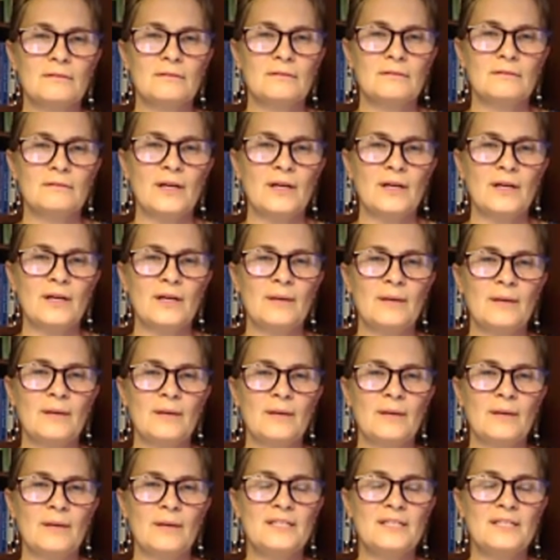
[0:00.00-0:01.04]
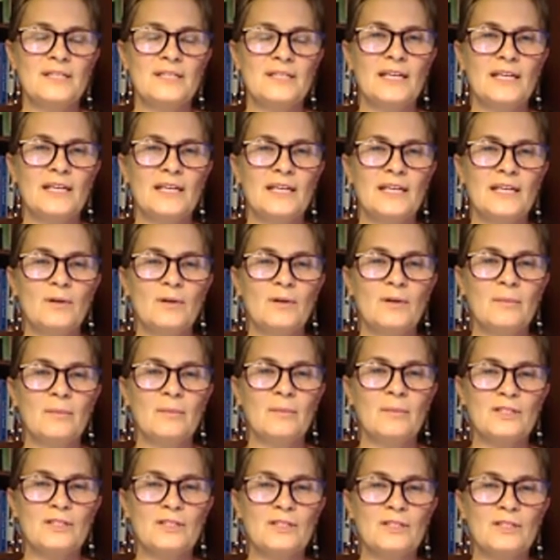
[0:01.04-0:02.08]
Perhaps taking a moment to
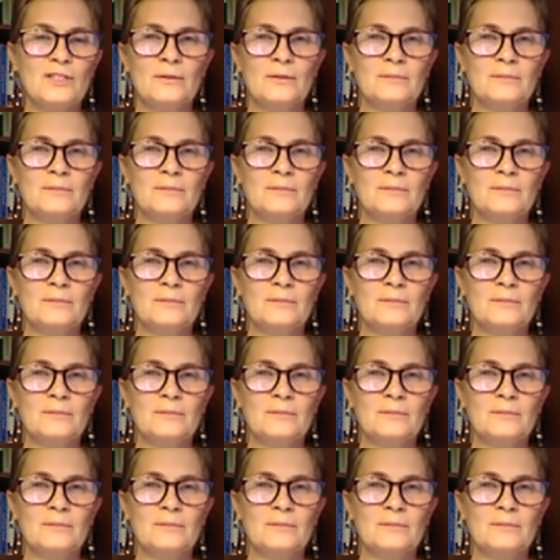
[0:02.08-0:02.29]
swallow.